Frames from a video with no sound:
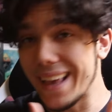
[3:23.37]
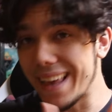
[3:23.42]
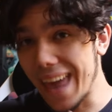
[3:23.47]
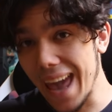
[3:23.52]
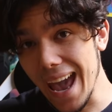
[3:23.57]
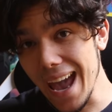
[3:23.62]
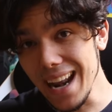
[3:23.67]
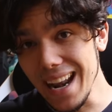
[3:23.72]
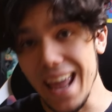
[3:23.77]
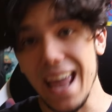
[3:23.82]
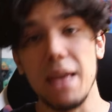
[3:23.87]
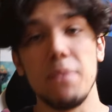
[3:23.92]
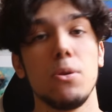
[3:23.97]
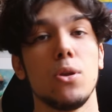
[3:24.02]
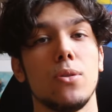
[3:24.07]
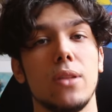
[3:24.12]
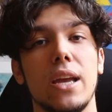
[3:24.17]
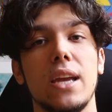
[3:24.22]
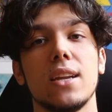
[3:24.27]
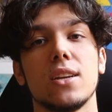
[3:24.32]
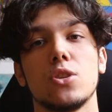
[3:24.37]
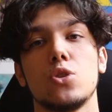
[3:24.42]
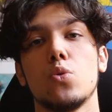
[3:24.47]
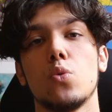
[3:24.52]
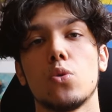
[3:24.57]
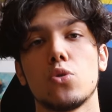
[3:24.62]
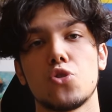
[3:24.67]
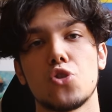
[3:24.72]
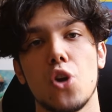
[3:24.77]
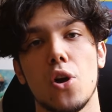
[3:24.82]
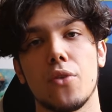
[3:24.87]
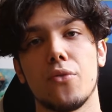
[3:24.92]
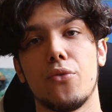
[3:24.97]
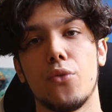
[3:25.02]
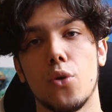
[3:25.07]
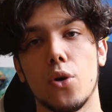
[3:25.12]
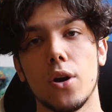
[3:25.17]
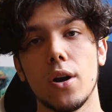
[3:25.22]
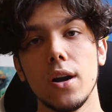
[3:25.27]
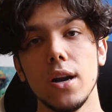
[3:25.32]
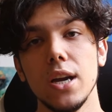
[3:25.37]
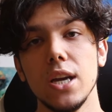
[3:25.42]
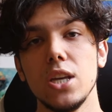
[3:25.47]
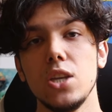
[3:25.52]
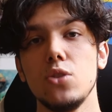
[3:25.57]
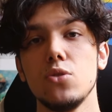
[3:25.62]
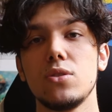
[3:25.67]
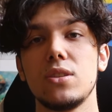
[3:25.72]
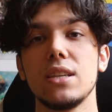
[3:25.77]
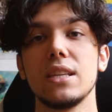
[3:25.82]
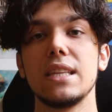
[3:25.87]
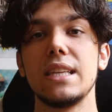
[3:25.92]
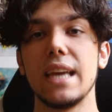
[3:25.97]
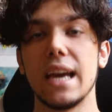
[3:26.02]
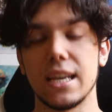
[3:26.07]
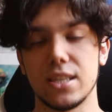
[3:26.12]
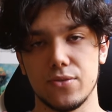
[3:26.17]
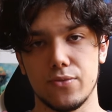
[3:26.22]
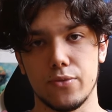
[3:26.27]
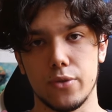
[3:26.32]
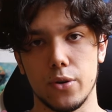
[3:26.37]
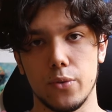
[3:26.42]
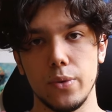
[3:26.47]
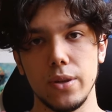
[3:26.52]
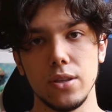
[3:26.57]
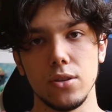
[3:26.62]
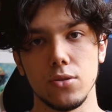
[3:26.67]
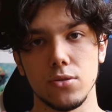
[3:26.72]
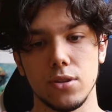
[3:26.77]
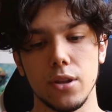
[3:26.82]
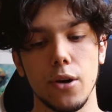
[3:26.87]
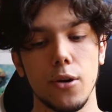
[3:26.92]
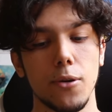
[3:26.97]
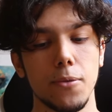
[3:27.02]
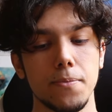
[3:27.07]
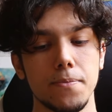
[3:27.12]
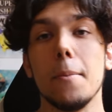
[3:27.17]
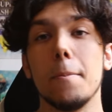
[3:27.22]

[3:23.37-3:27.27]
can emulate a DualShock 4 using DS4 Windows though.